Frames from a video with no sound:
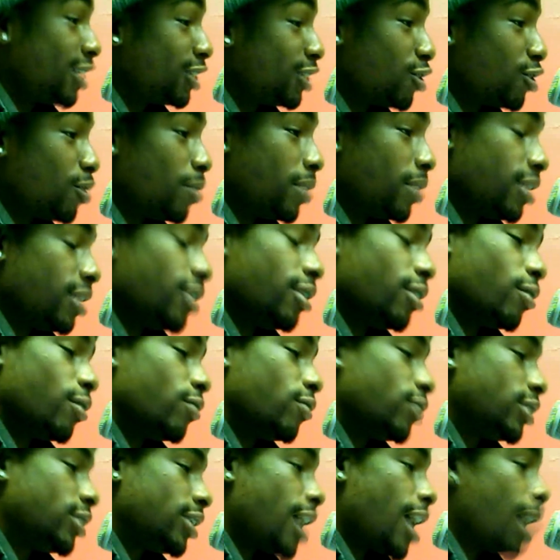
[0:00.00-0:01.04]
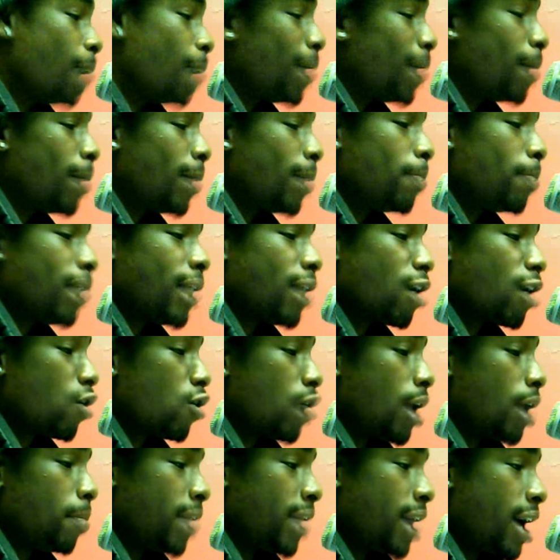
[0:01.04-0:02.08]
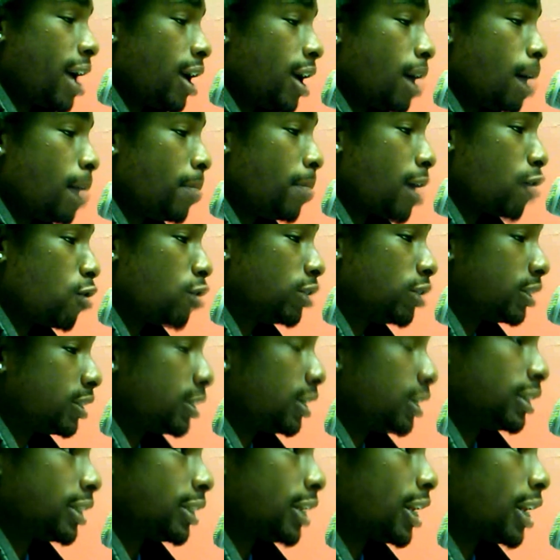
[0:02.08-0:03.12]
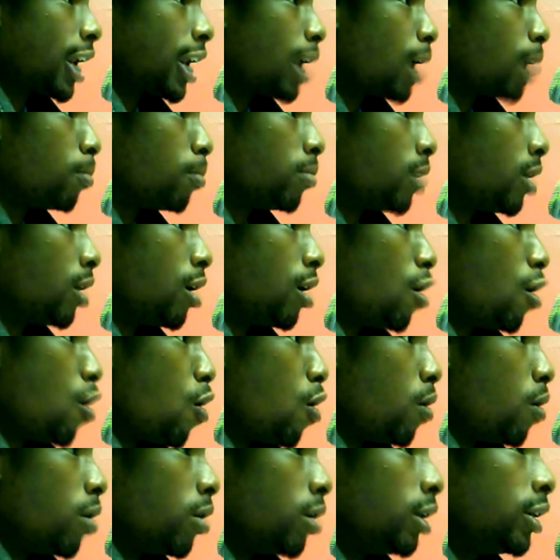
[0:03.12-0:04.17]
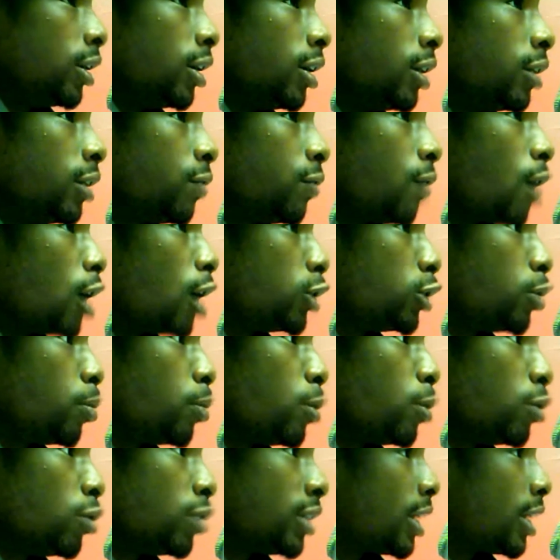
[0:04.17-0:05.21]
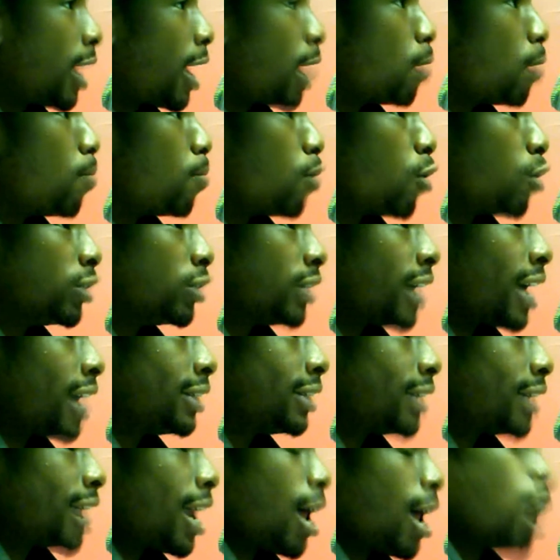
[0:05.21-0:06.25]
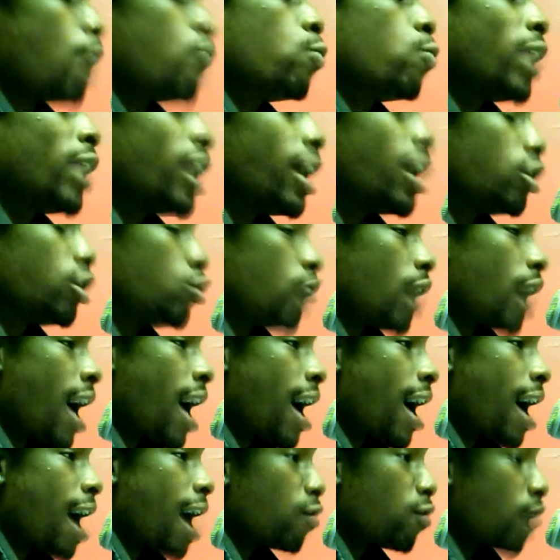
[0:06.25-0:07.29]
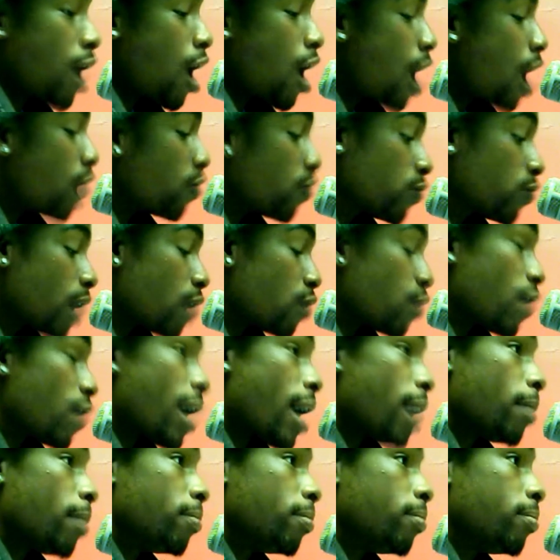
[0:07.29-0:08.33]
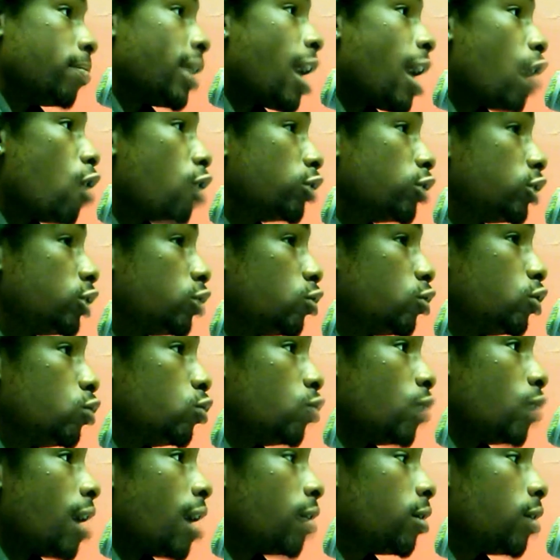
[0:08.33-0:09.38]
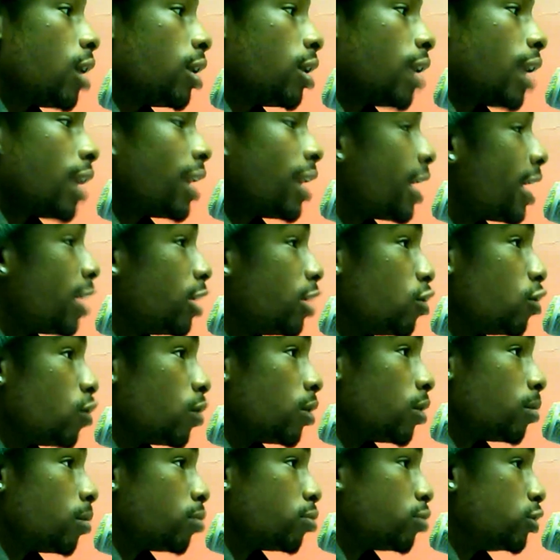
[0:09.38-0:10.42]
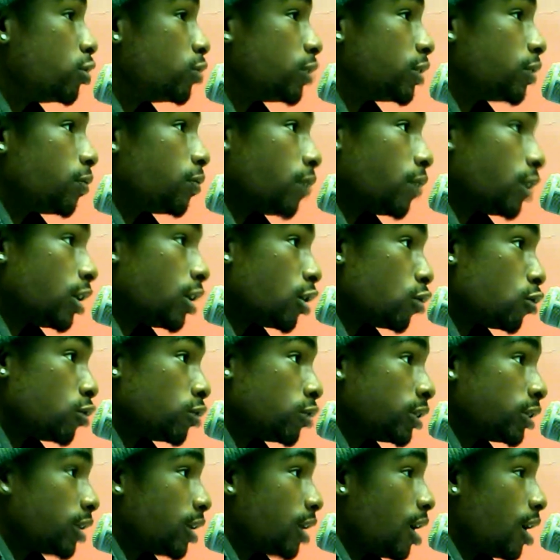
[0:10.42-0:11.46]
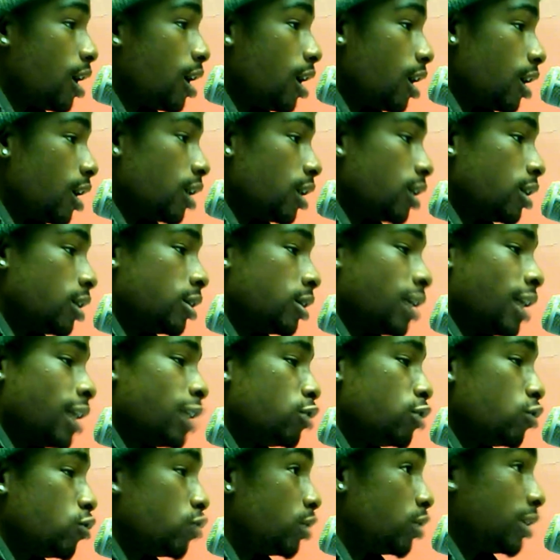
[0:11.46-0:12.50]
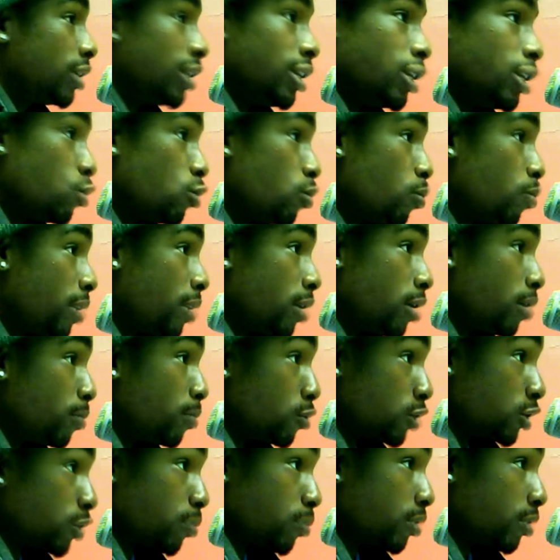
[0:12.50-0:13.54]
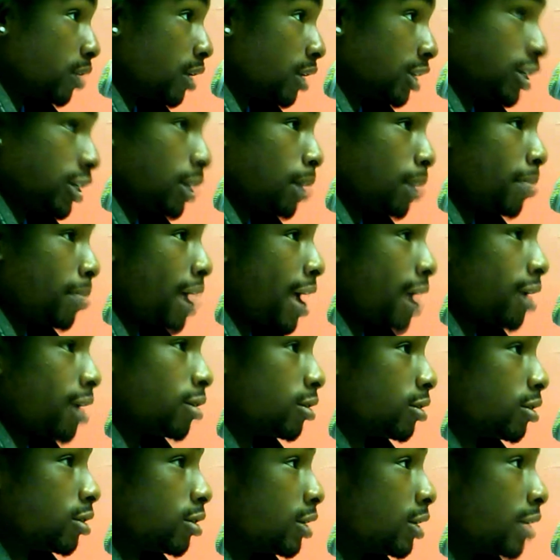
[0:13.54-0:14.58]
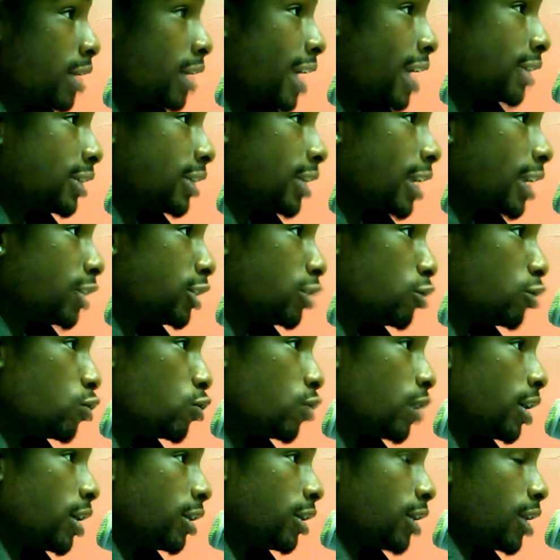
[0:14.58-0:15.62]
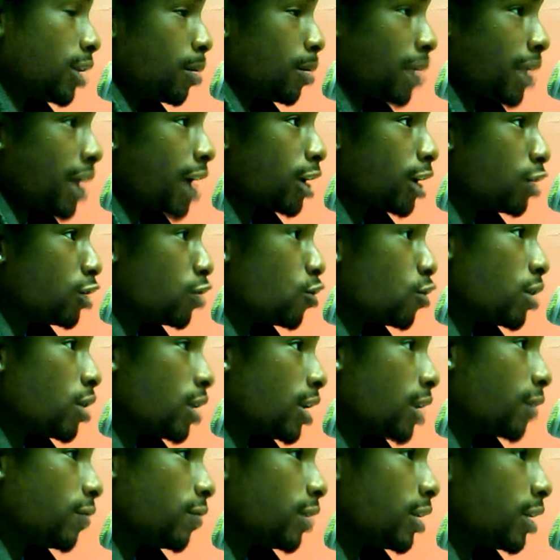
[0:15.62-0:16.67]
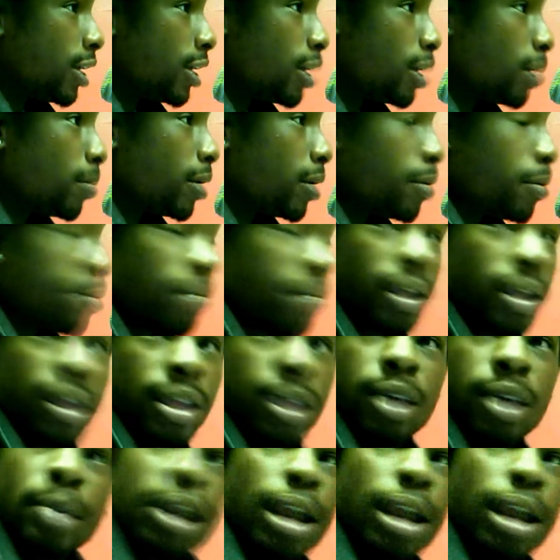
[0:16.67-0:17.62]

That's gonna be the difference. I'm not gonna say that I'm, as far as with music, like multi-talent. What I do, I rap, but I also do. I like doing producing videos. I do a little bit of music production. I'm not the next Lex Luger or anything, but I can do enough to give me a beat.